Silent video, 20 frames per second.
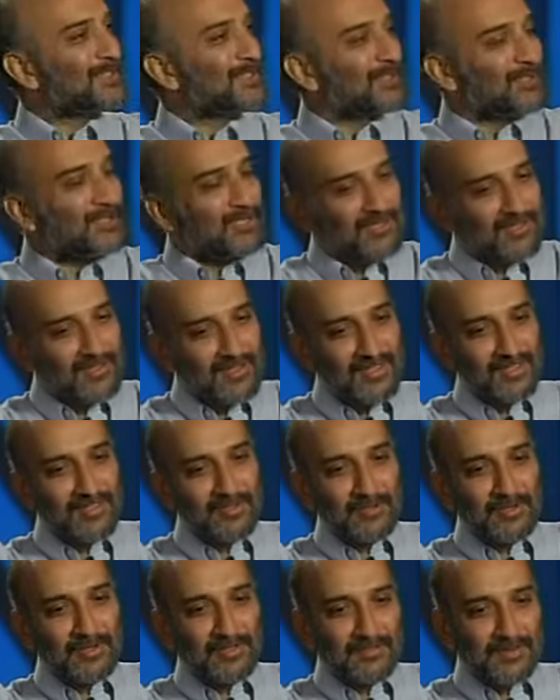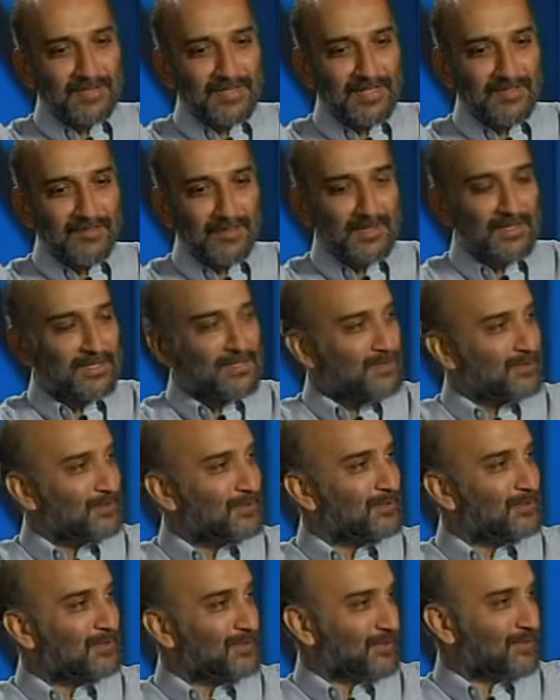your career when you were 7 years
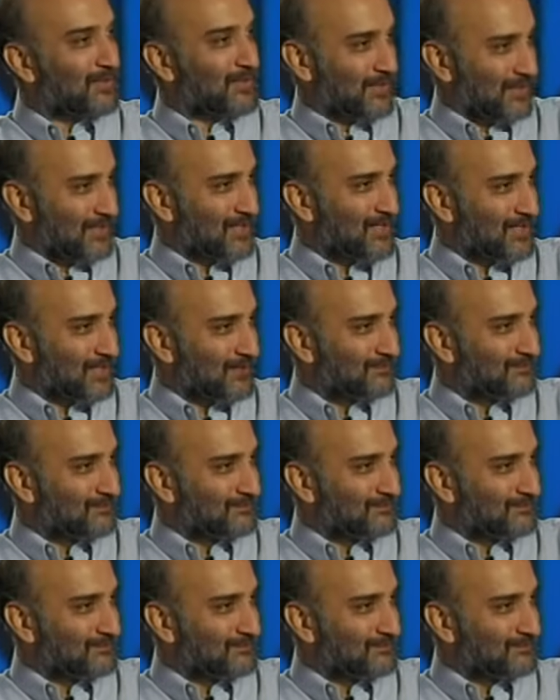old in the theater.